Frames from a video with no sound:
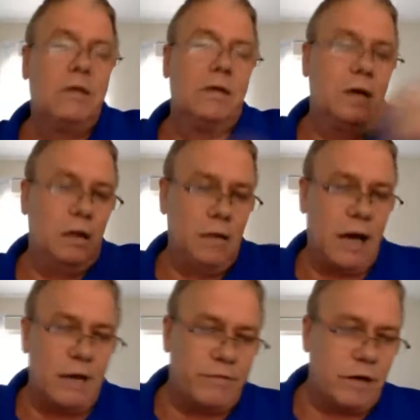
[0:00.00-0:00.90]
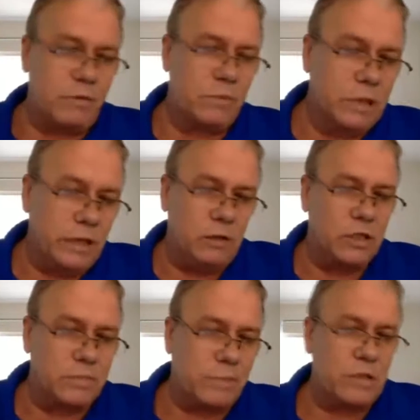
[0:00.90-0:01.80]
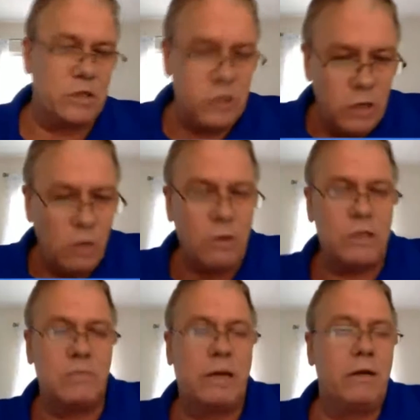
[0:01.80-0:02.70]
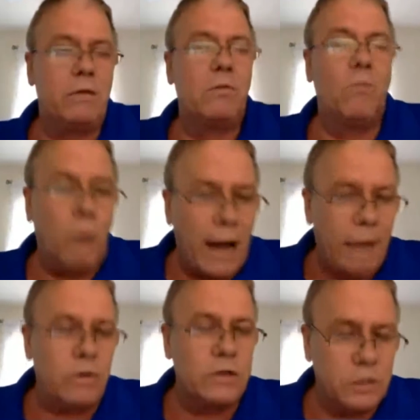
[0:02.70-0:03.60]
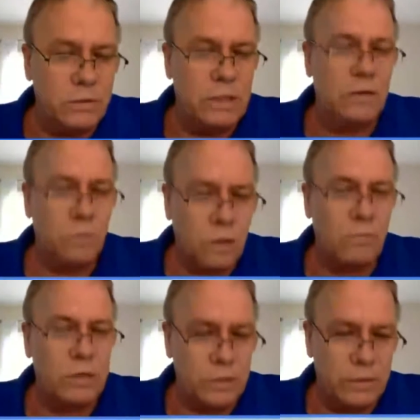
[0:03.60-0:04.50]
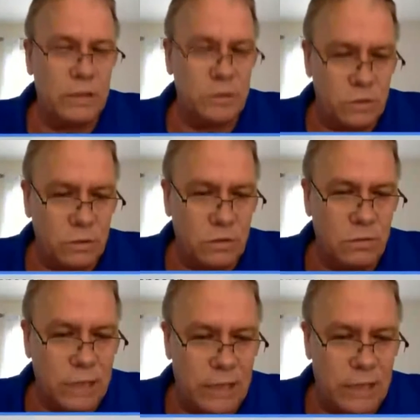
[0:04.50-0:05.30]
a lot of our really close members know on this panel why we're doing what we're doing in Zookle, right?